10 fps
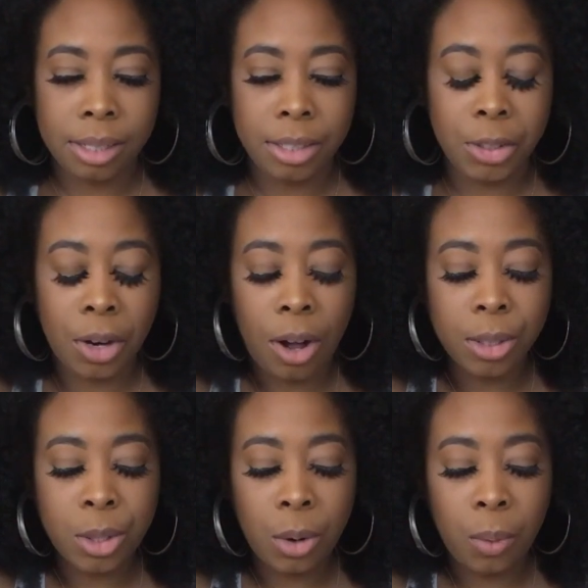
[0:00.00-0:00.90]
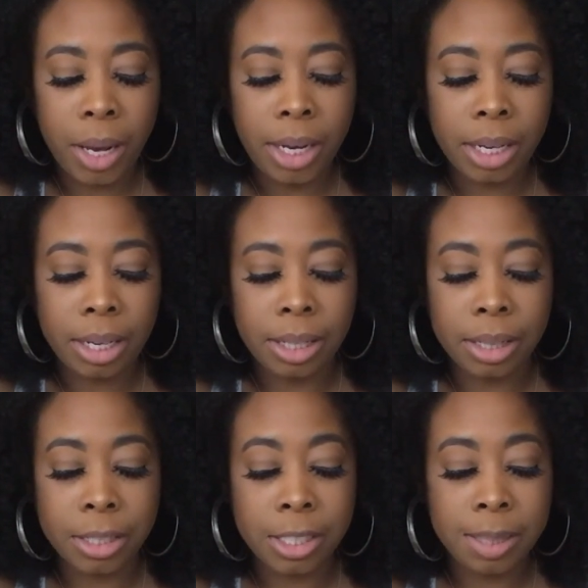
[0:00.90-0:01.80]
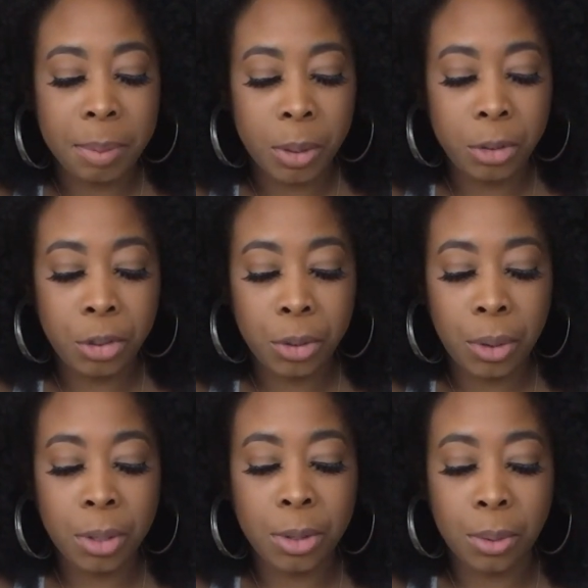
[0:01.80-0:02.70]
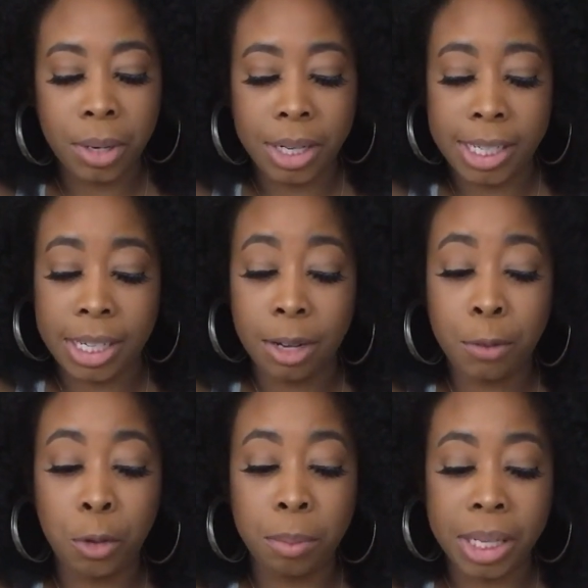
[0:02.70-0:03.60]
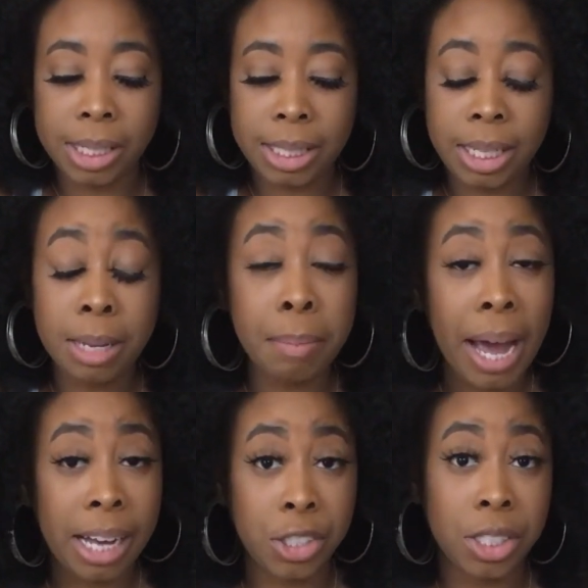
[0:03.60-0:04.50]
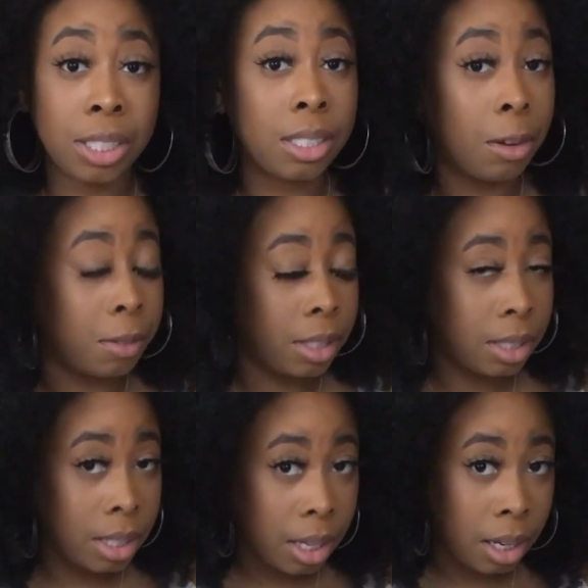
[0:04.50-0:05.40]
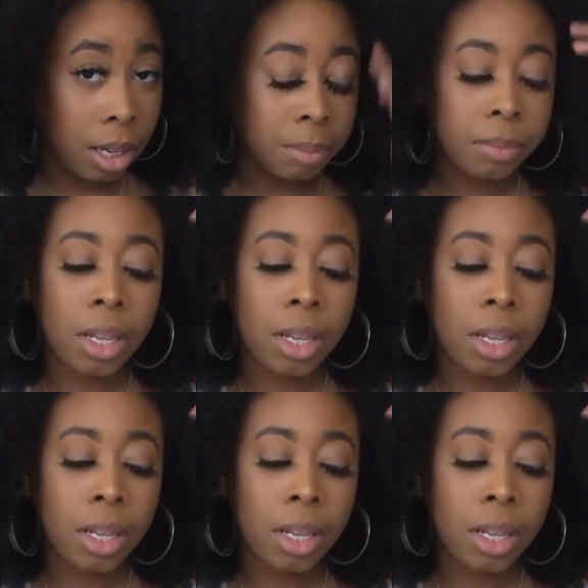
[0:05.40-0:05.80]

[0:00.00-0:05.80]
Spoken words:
you're also awakening the spiritual authority of humility, compassion, and self-esteem.